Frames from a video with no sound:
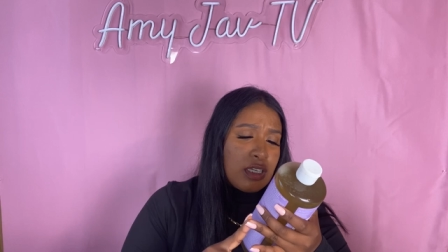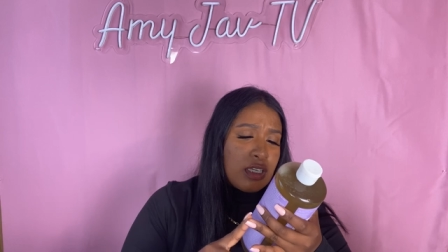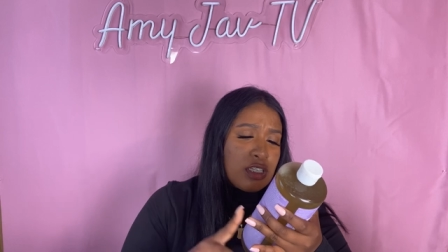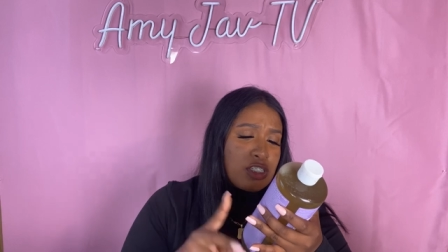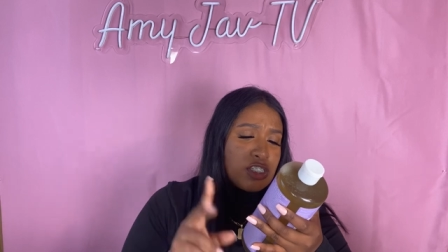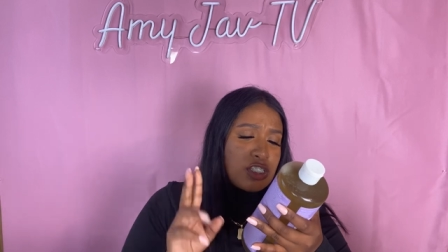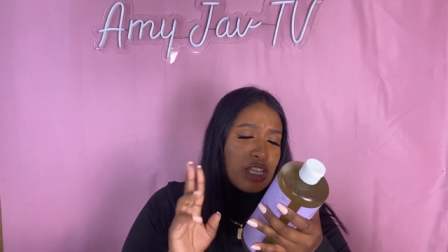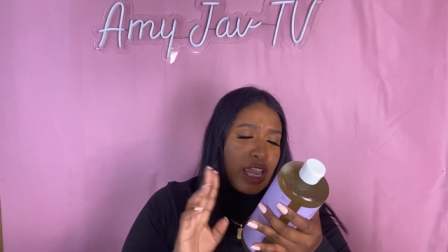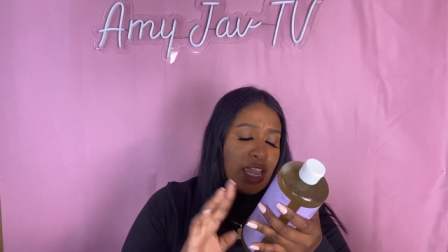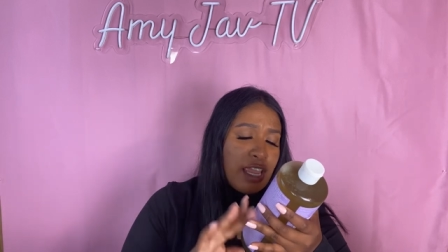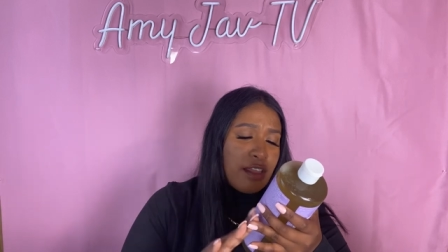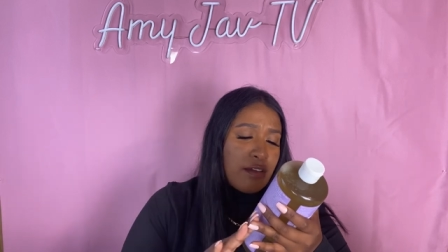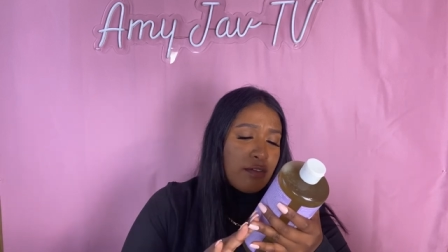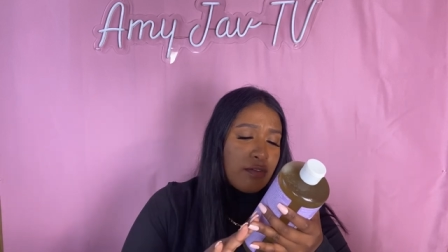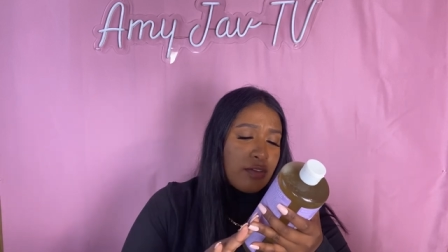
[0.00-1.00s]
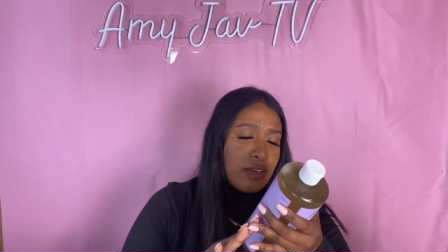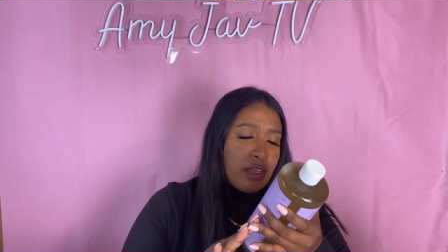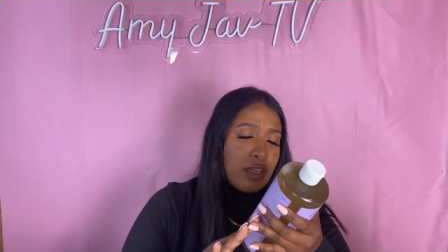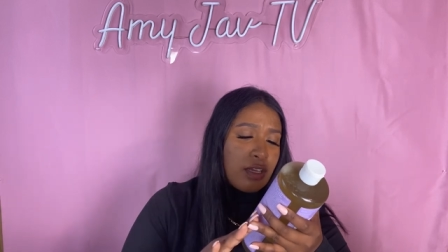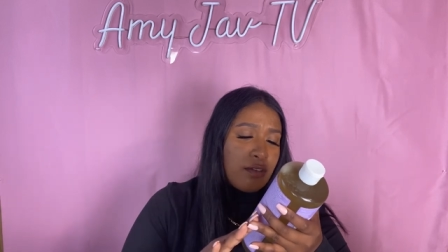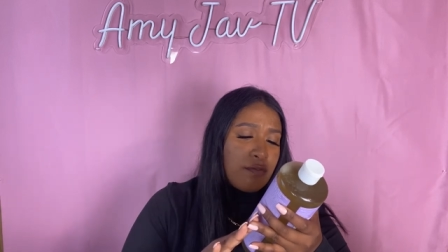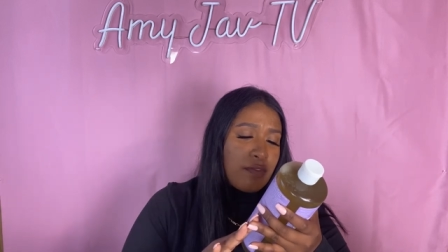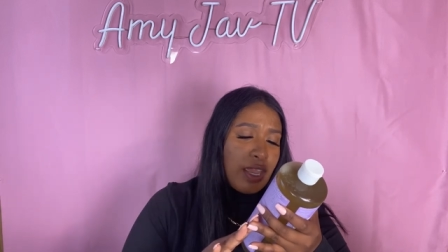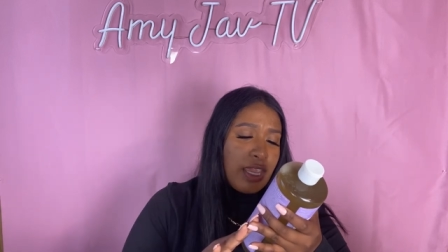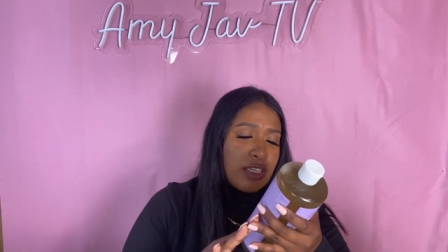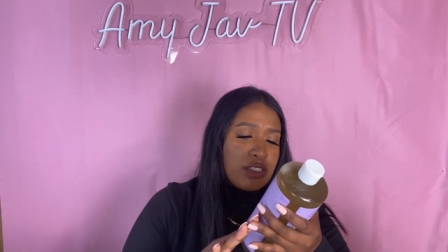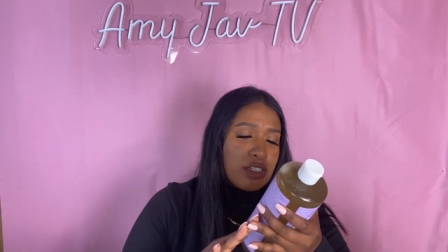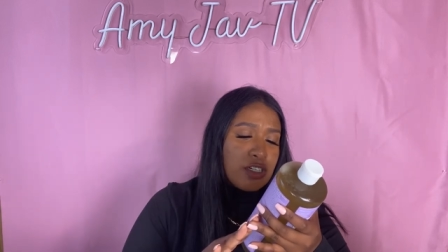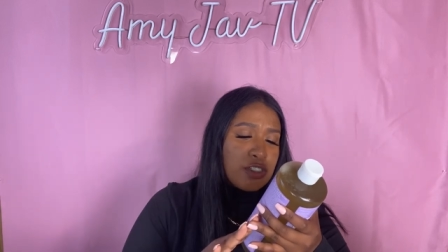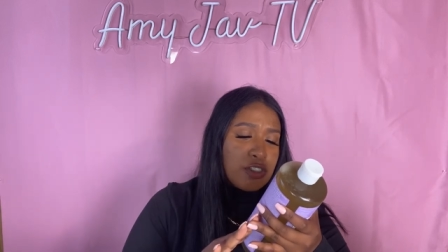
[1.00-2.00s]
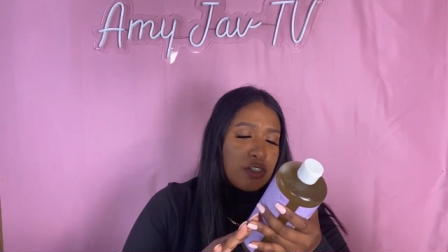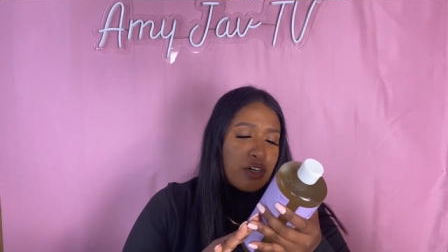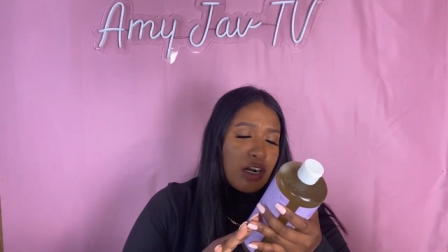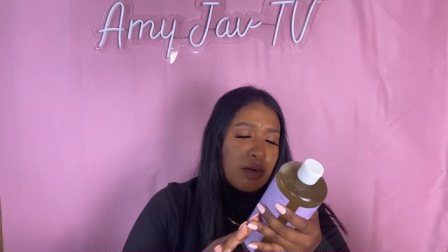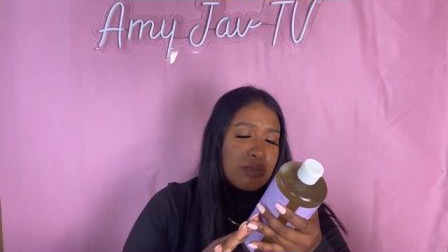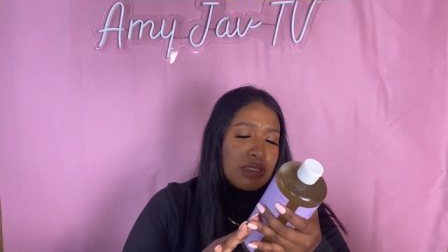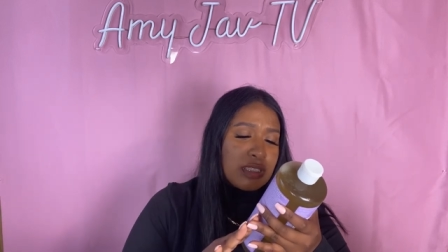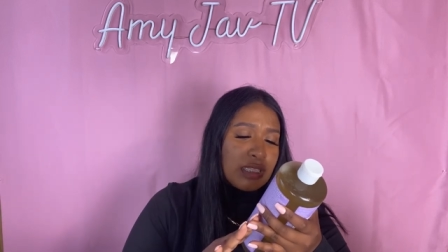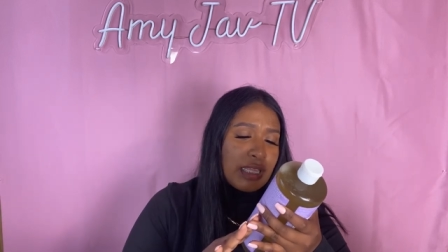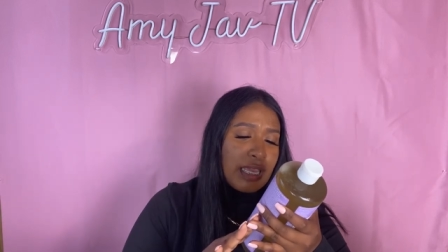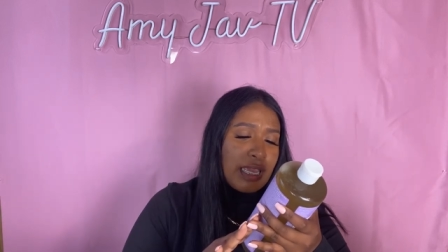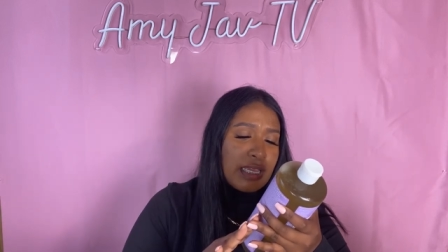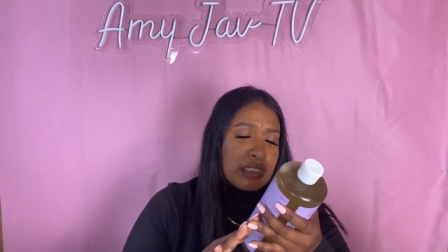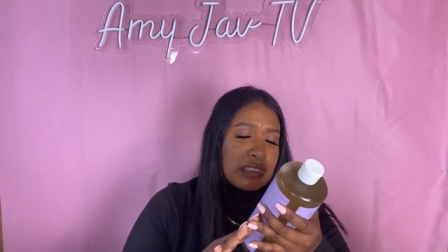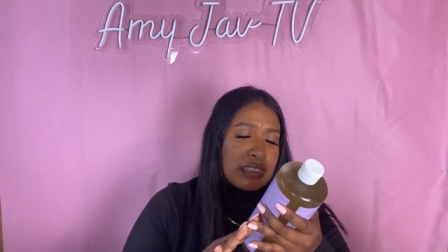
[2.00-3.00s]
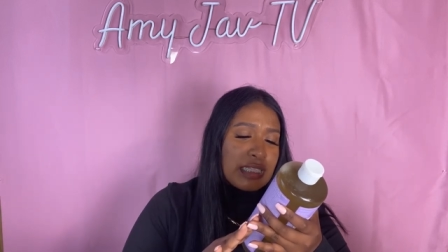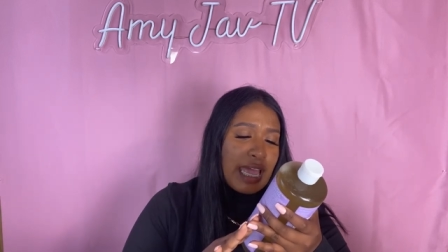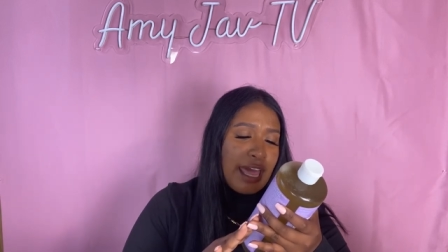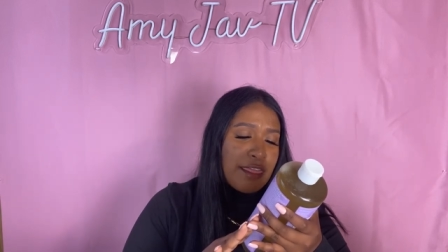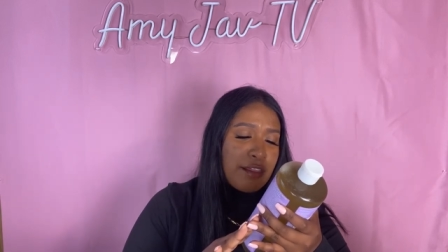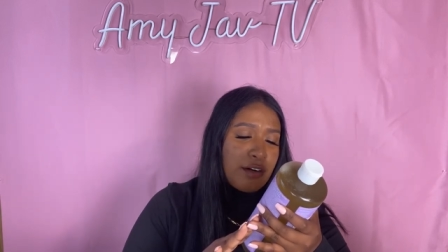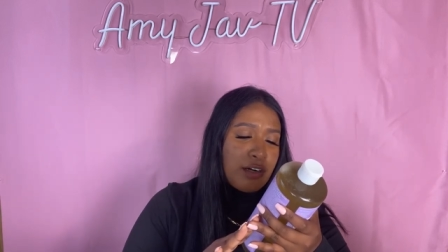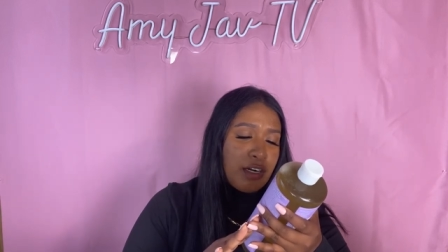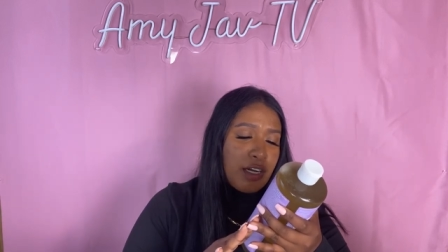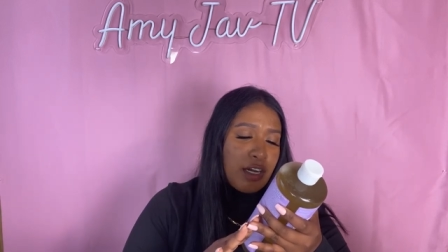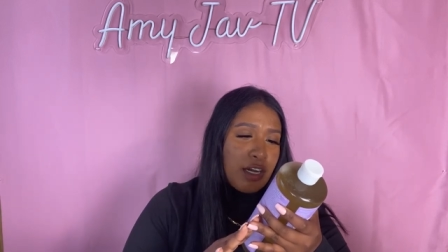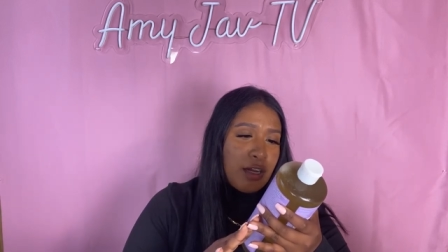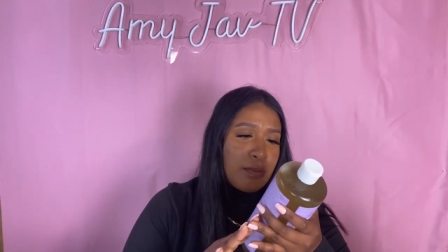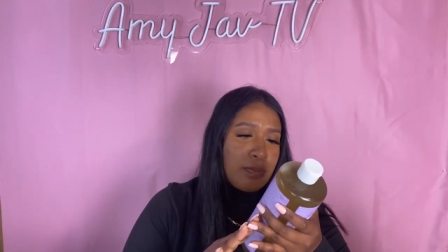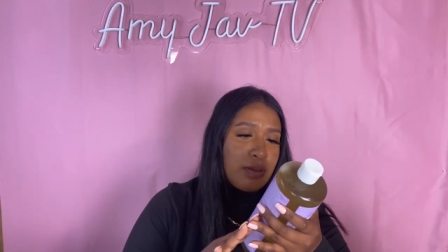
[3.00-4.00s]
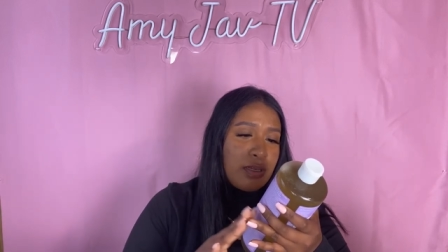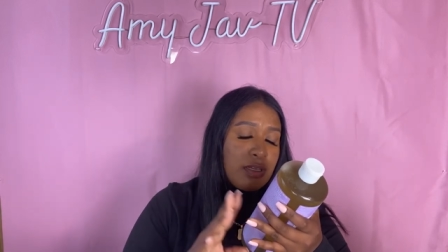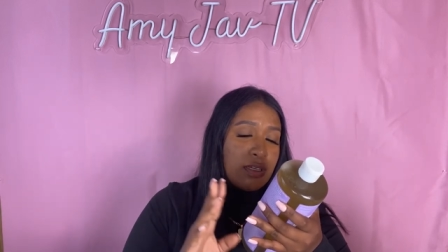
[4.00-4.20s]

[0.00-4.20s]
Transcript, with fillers: Shave face, underarms, legs, lather up.